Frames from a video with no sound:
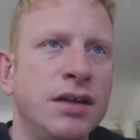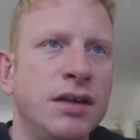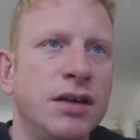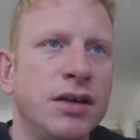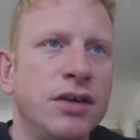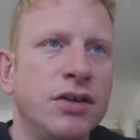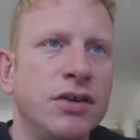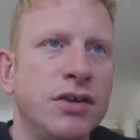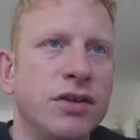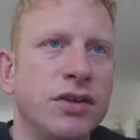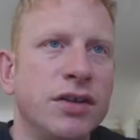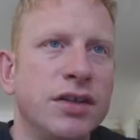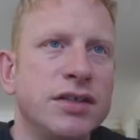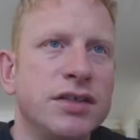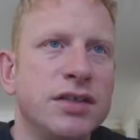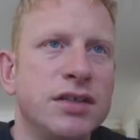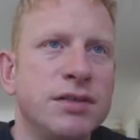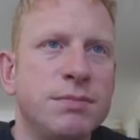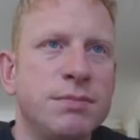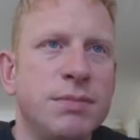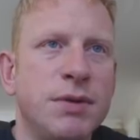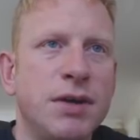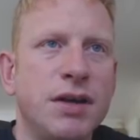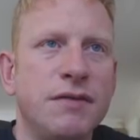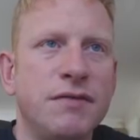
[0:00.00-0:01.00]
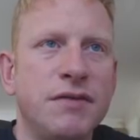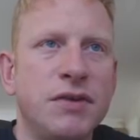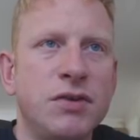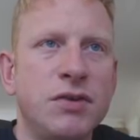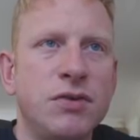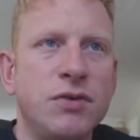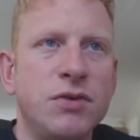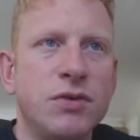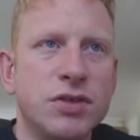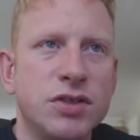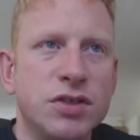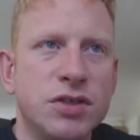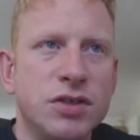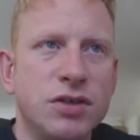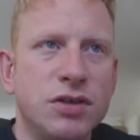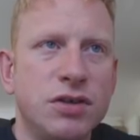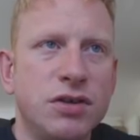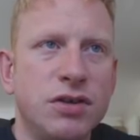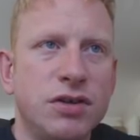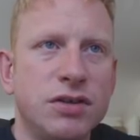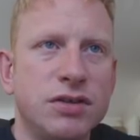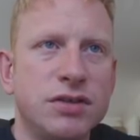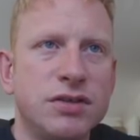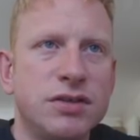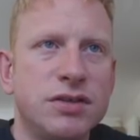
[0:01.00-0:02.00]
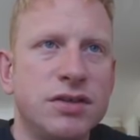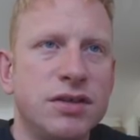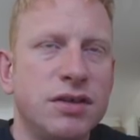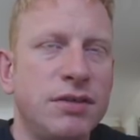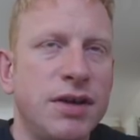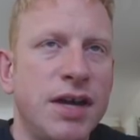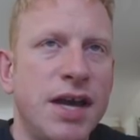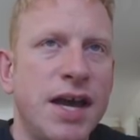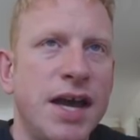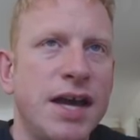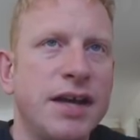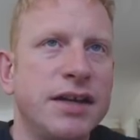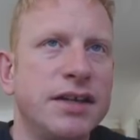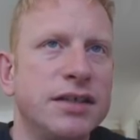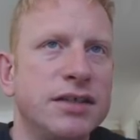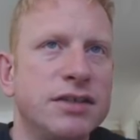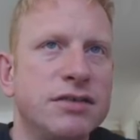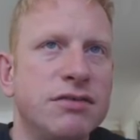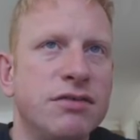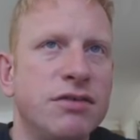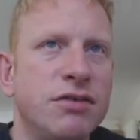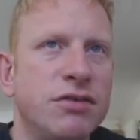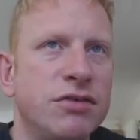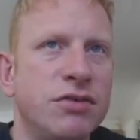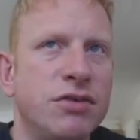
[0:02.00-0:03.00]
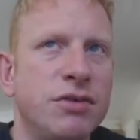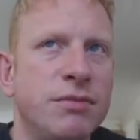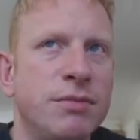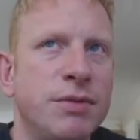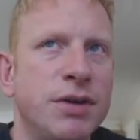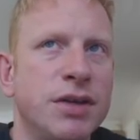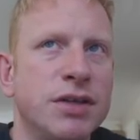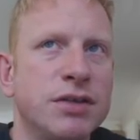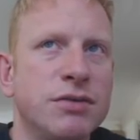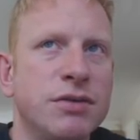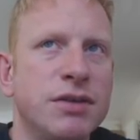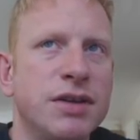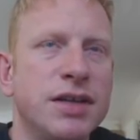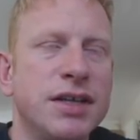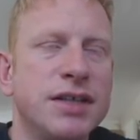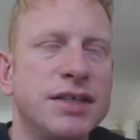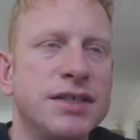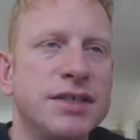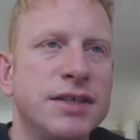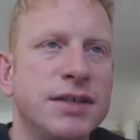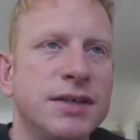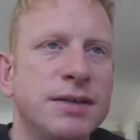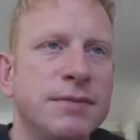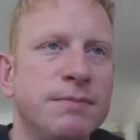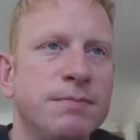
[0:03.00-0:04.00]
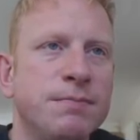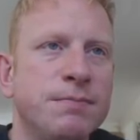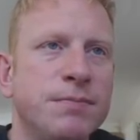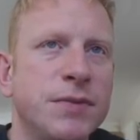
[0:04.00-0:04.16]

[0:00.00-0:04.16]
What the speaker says: got this as part of an auction lot, so I had it, so I thought I might as well list it.